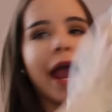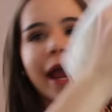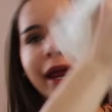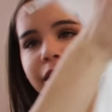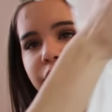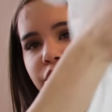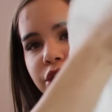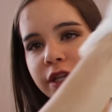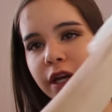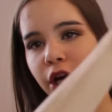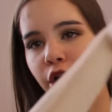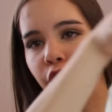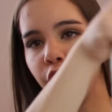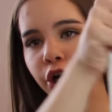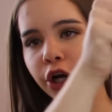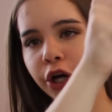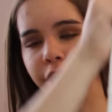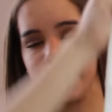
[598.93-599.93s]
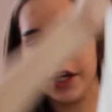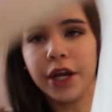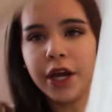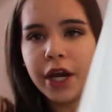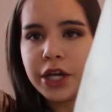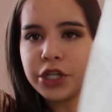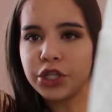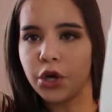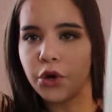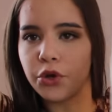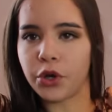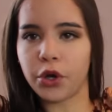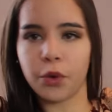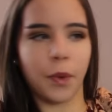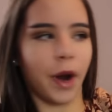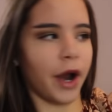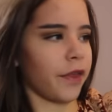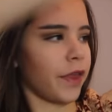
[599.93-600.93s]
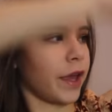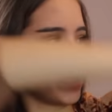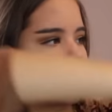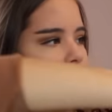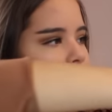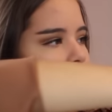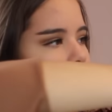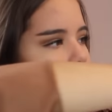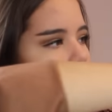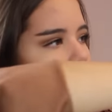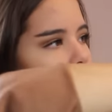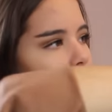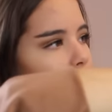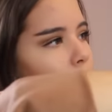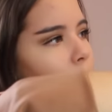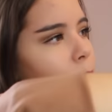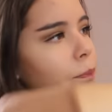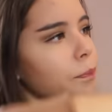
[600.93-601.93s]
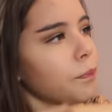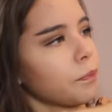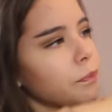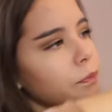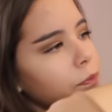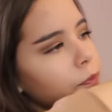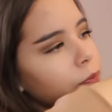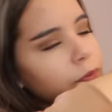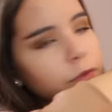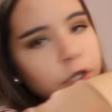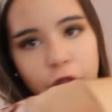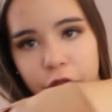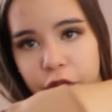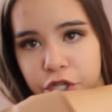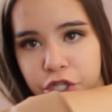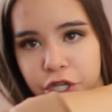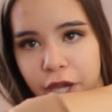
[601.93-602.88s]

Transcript: And it's just like a hood. So you could wear this um, to the